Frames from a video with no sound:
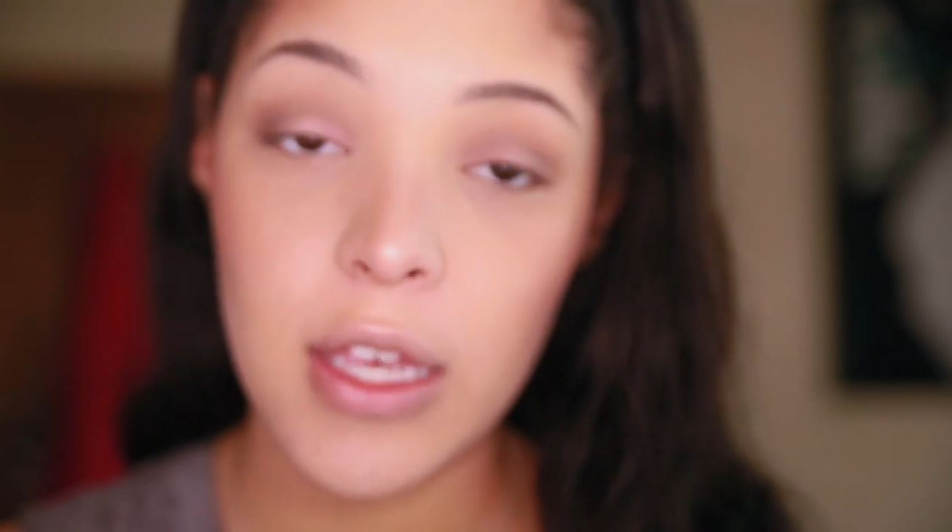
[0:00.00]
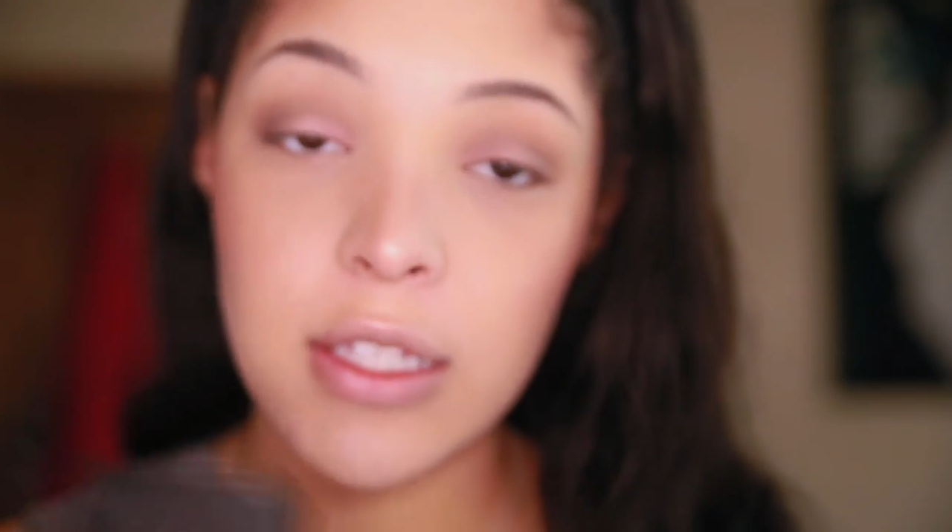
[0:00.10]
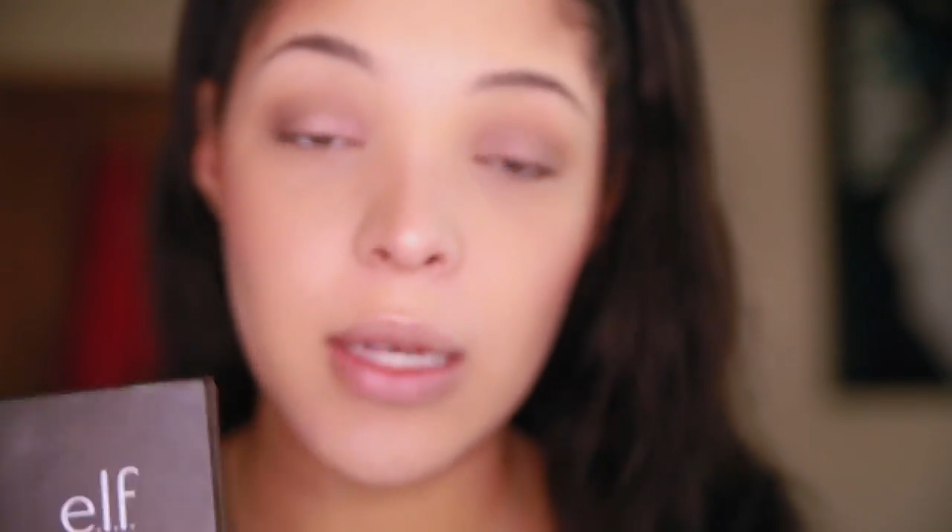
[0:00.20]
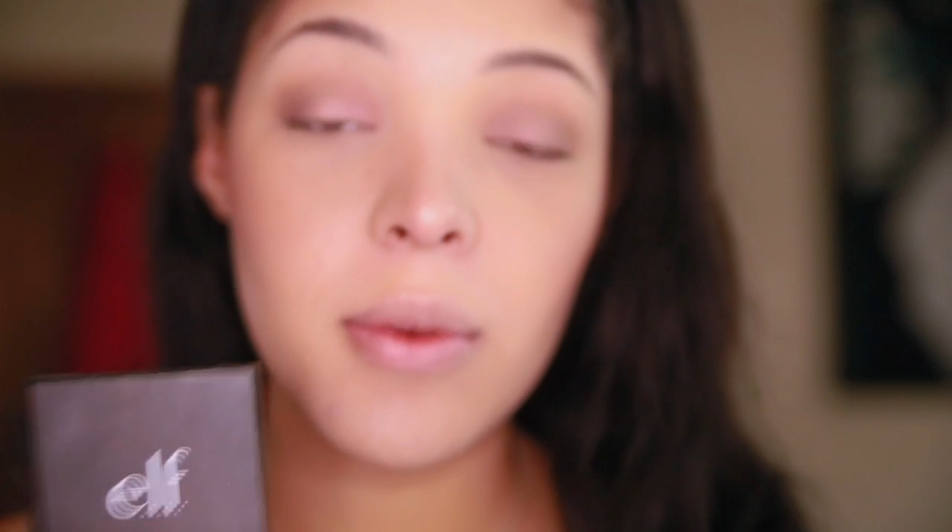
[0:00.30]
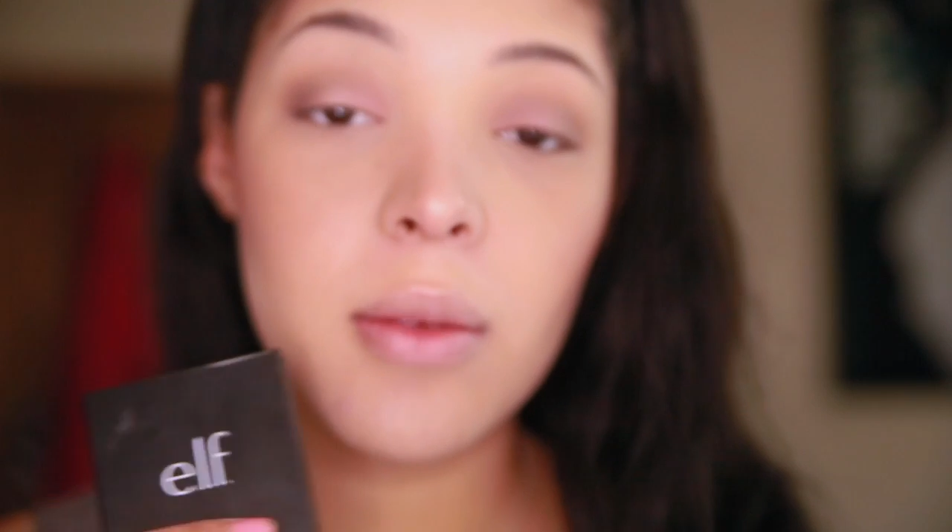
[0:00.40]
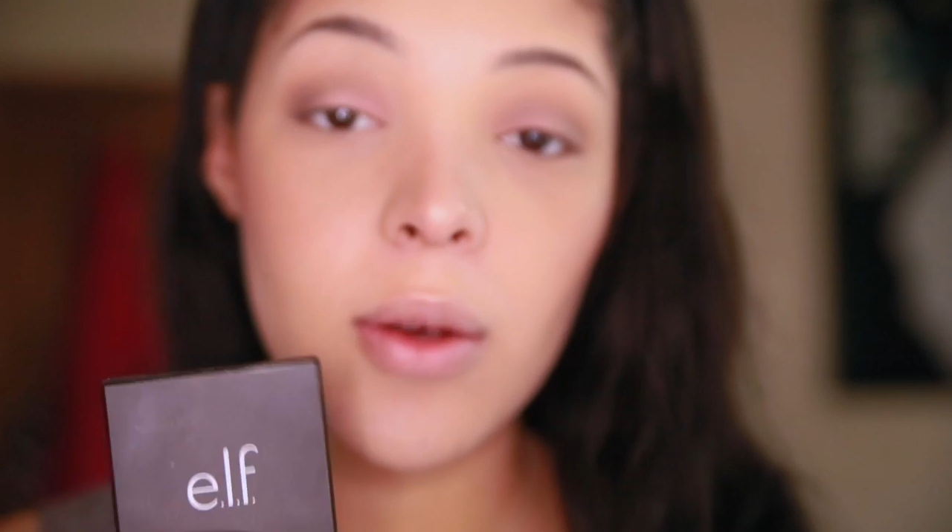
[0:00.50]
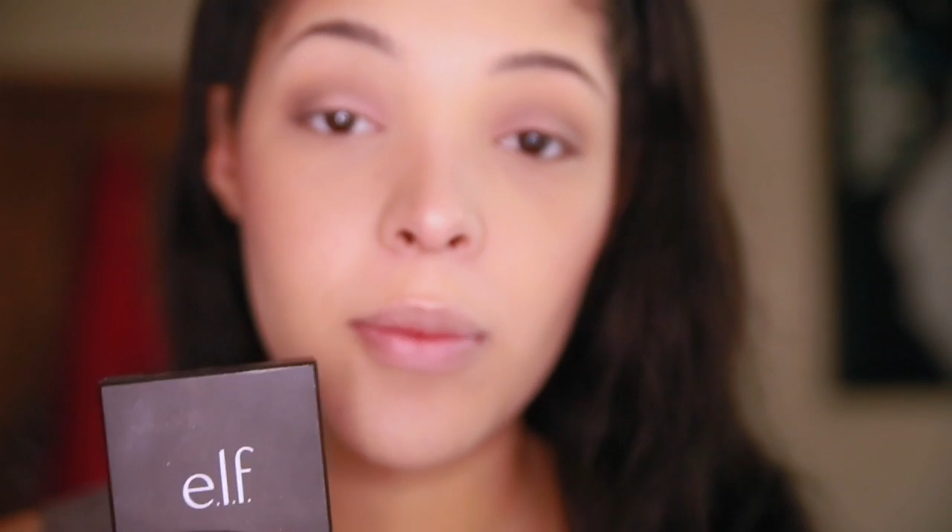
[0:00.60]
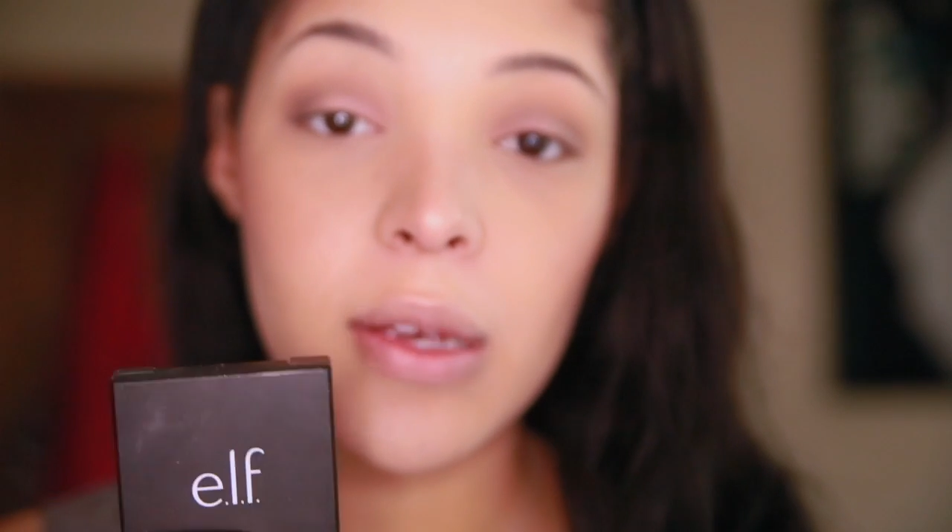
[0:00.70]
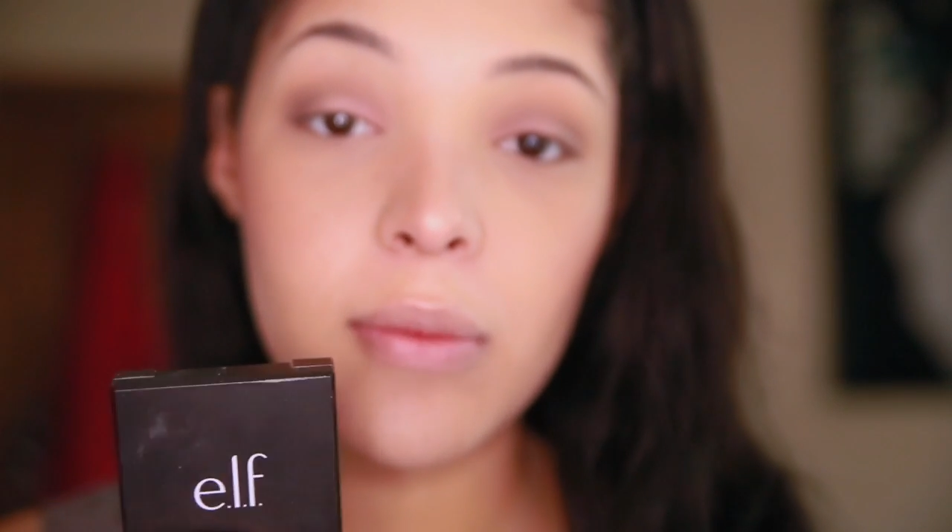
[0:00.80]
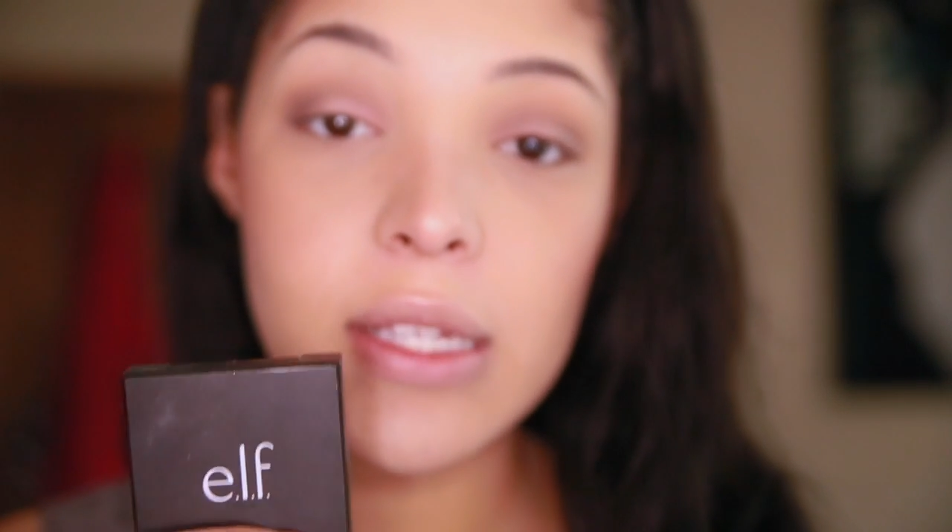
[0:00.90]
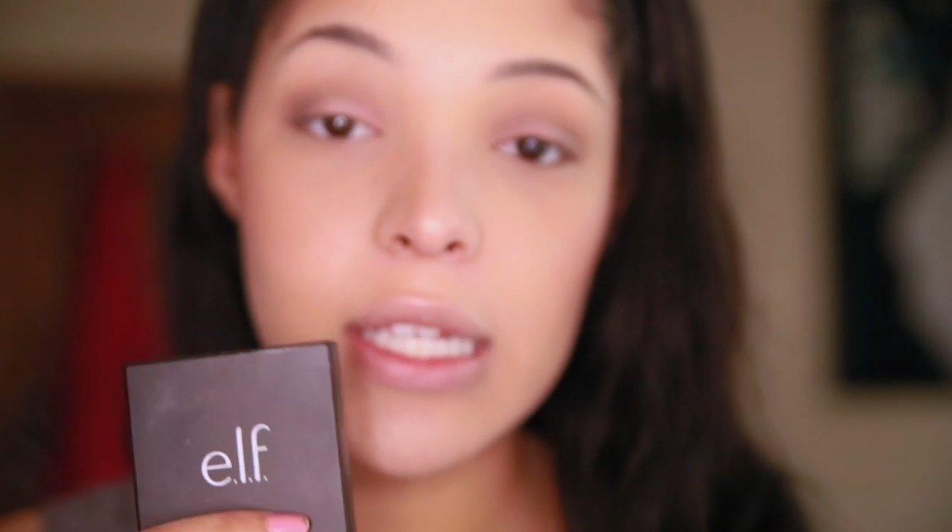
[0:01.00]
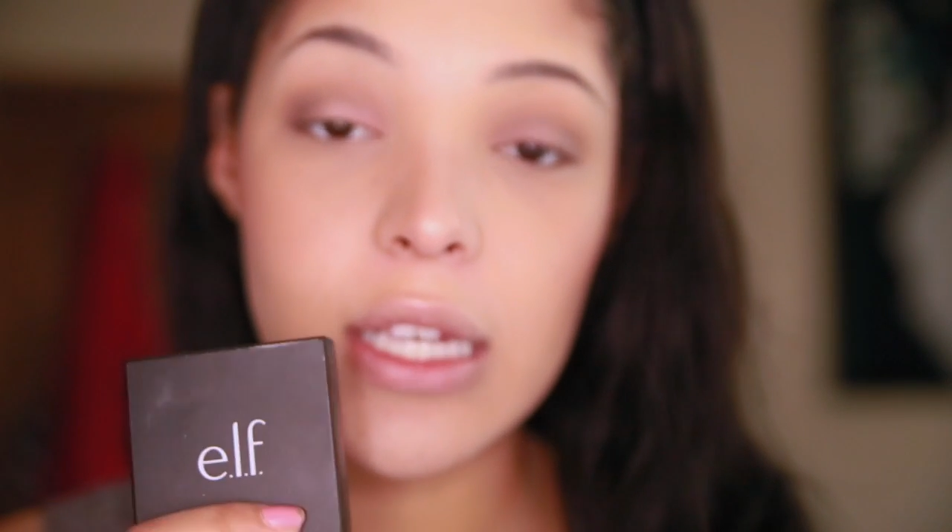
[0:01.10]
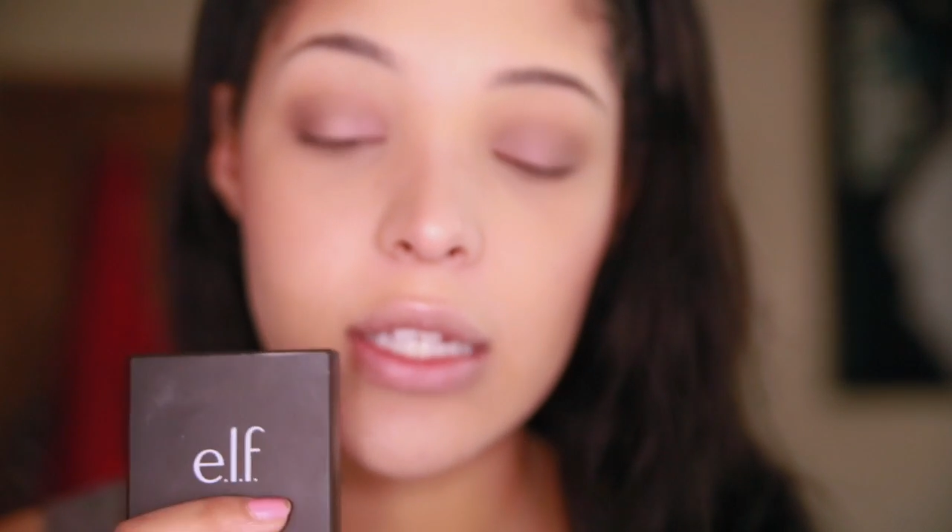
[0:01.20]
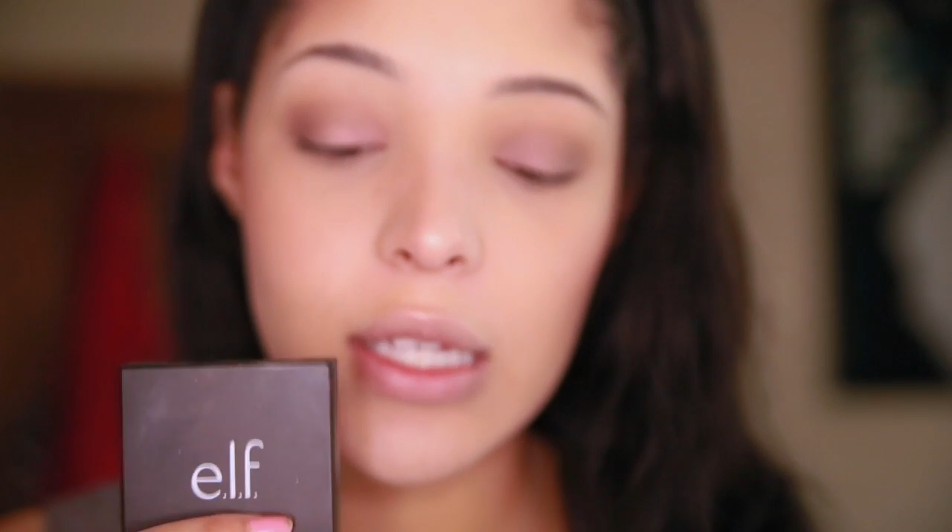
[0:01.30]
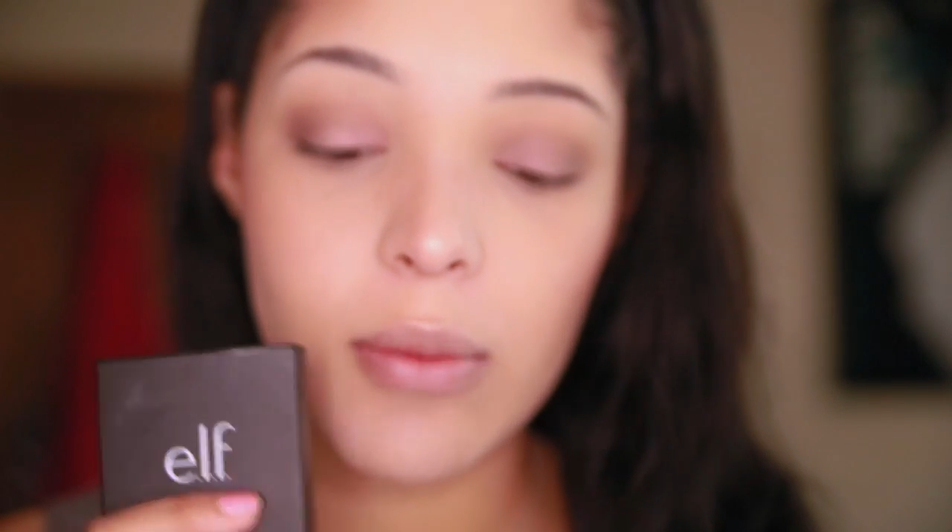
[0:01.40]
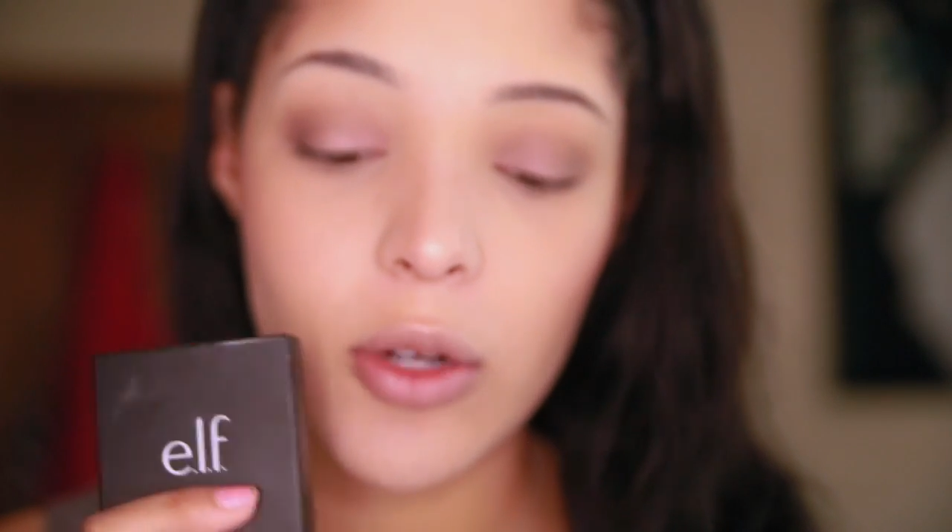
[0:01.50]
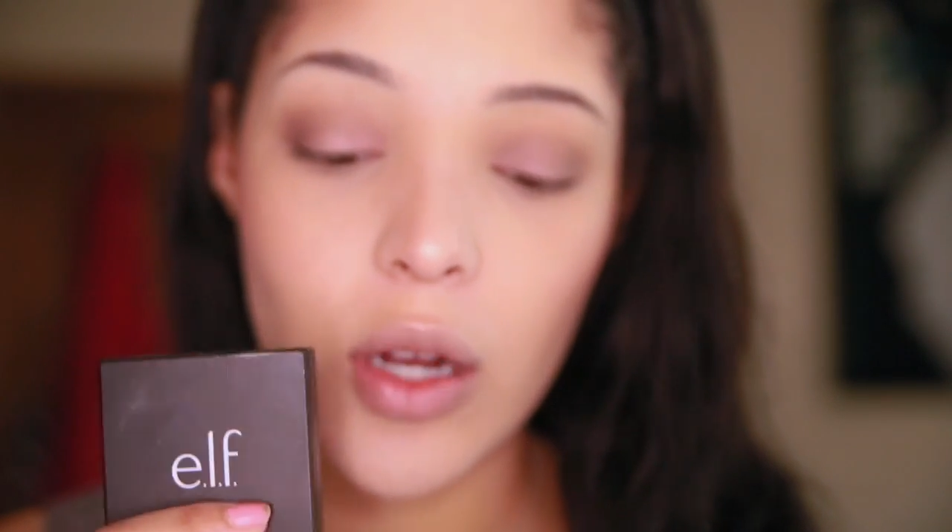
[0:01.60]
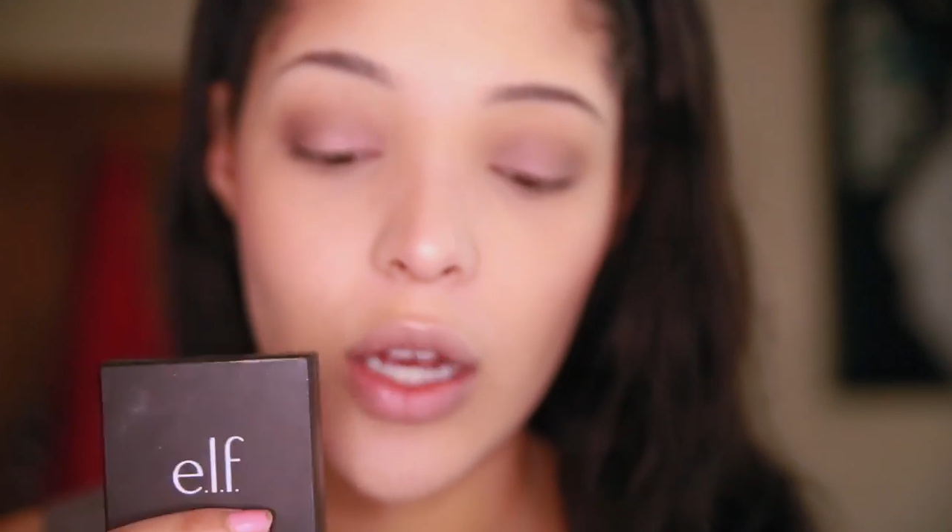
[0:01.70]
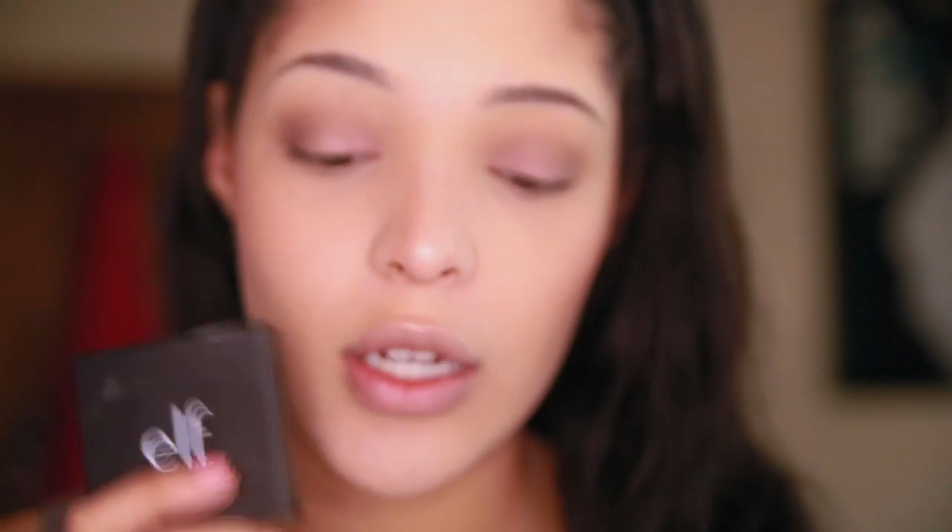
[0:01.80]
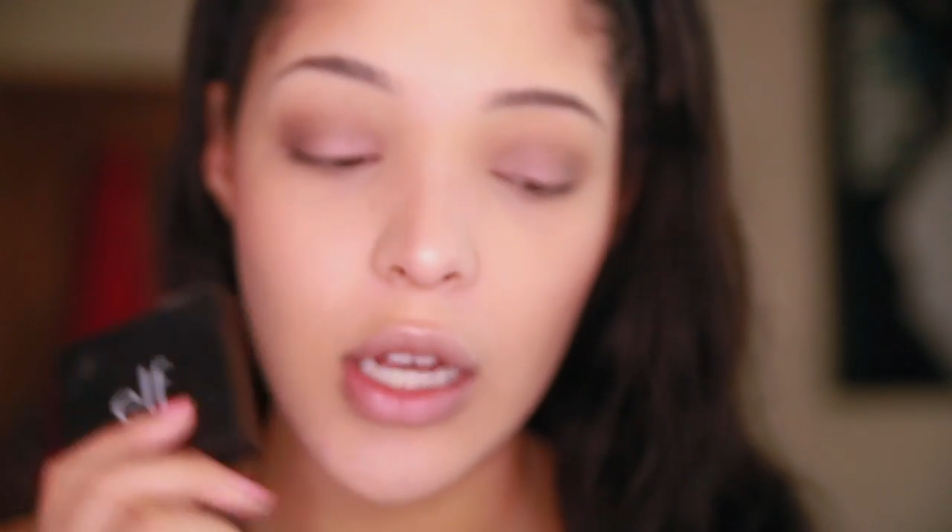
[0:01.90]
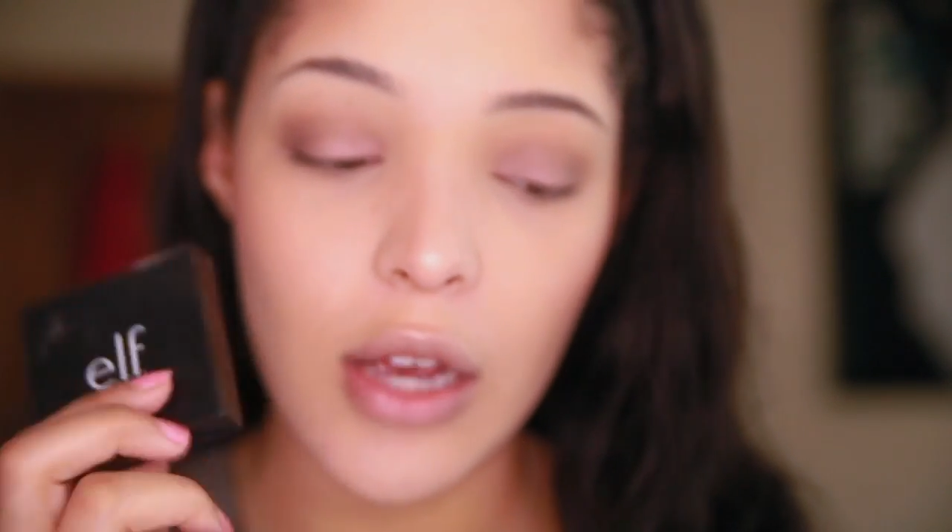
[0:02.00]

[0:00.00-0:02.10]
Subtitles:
some of them are pigmented, some are not.